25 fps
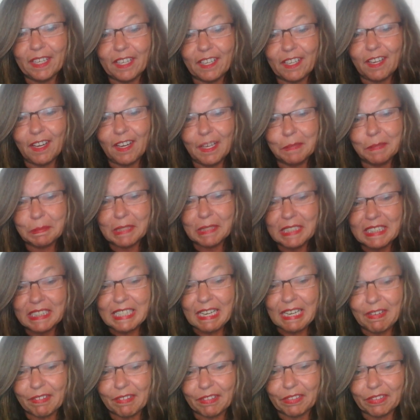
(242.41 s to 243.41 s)
It calms us
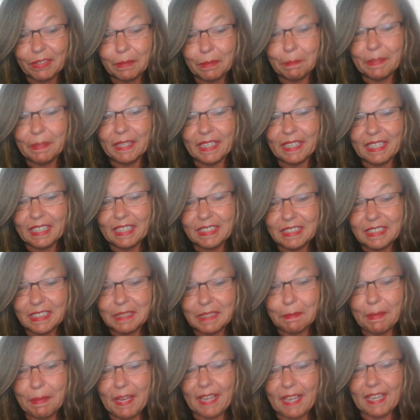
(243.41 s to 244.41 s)
down a little bit and gets
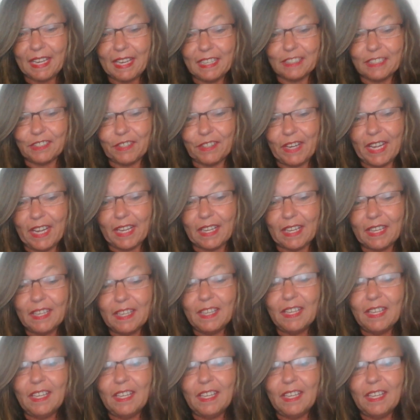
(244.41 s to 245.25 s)
us back on track.